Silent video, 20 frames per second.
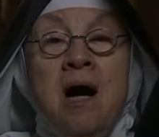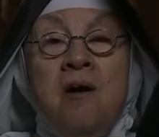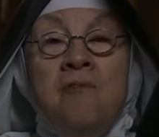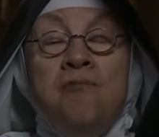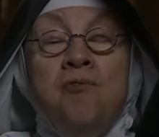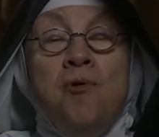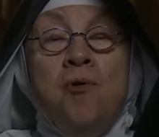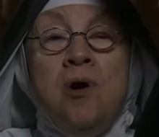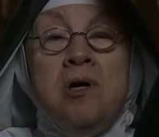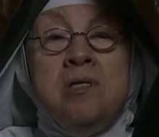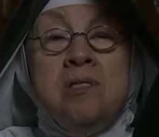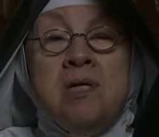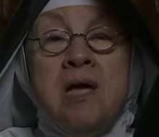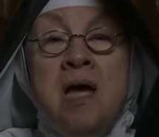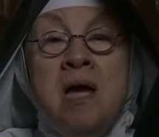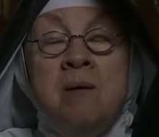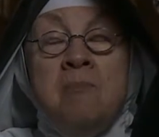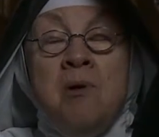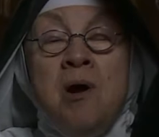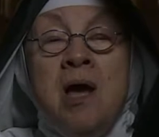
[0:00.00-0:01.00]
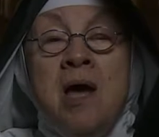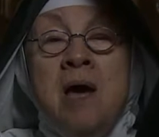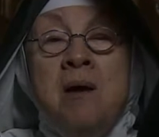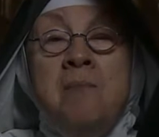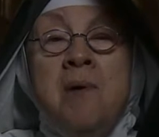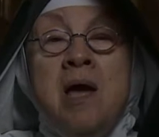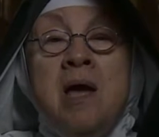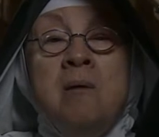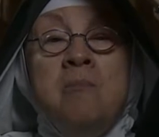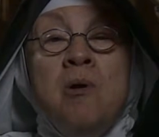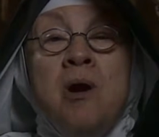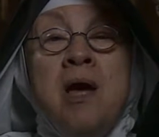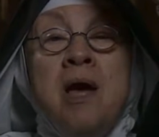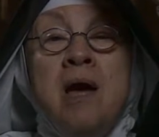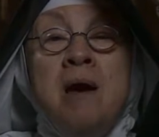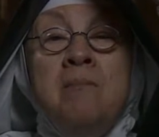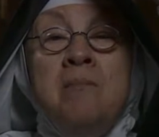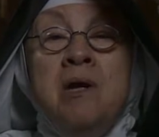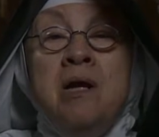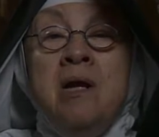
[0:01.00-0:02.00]
a voice, Abraham,
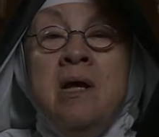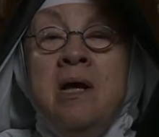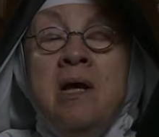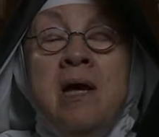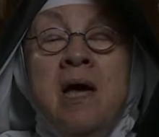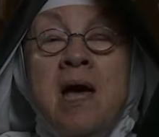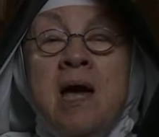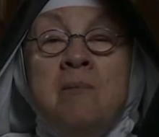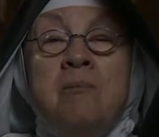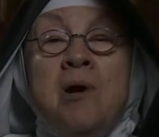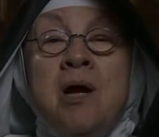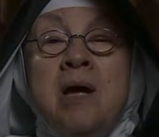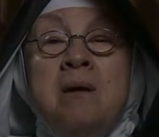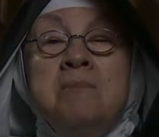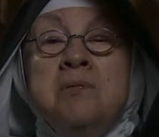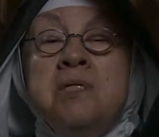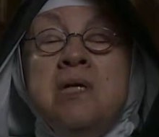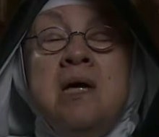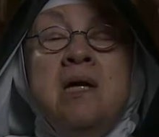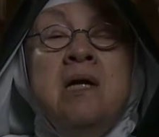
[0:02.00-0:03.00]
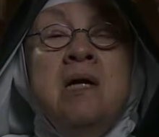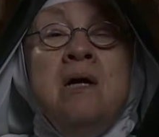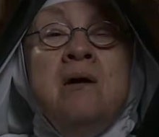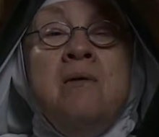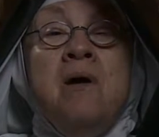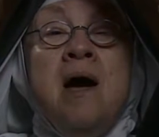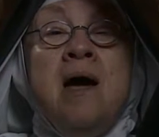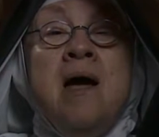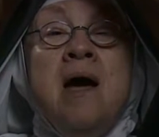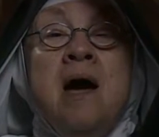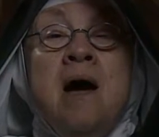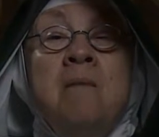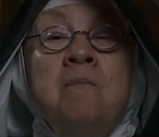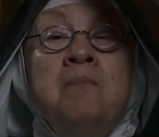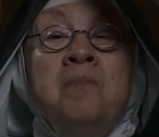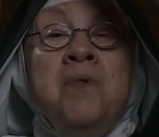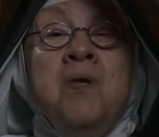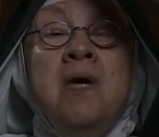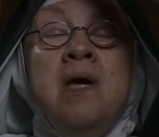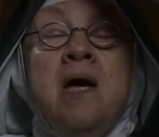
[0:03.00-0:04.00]
Abraham, and Abraham said, here I am.
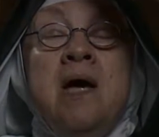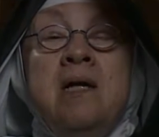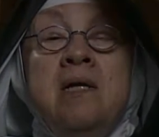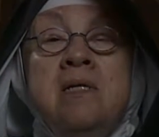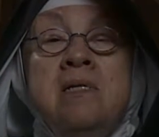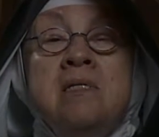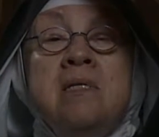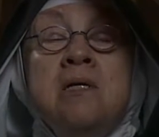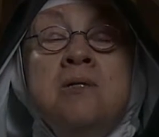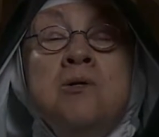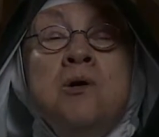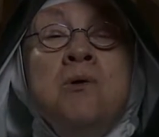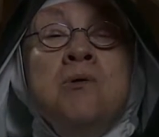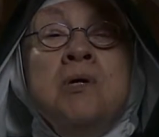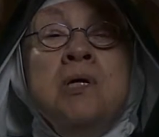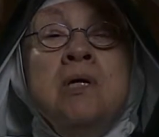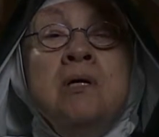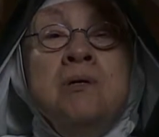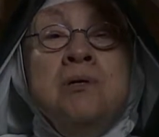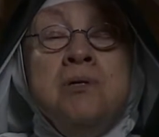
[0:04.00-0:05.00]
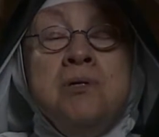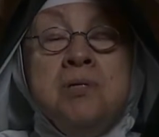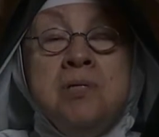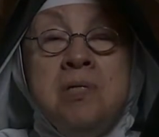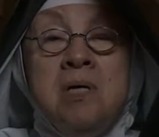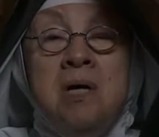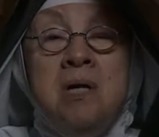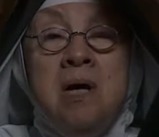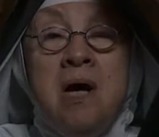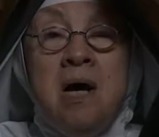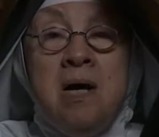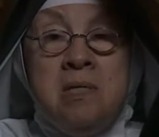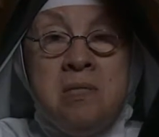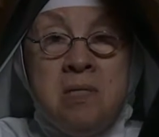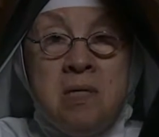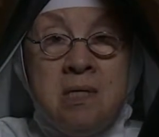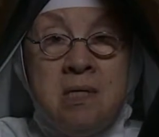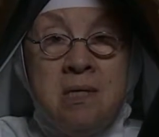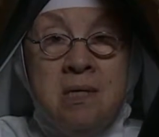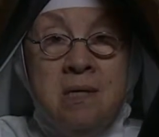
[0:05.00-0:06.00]
And he said, don't kill your son,
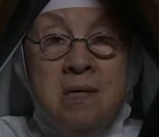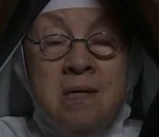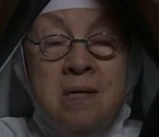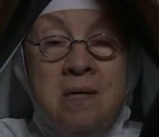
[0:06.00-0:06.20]
Isaac.